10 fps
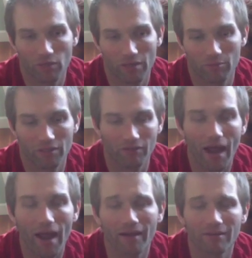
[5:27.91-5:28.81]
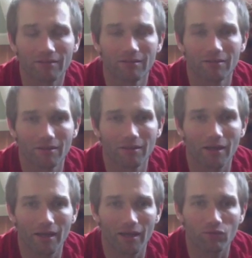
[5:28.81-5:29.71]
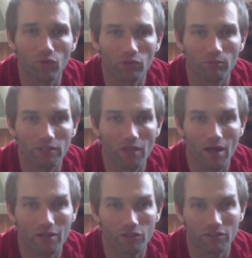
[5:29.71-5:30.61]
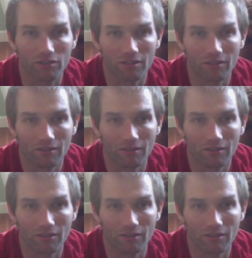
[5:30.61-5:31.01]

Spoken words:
you maybe have had a handful of massages,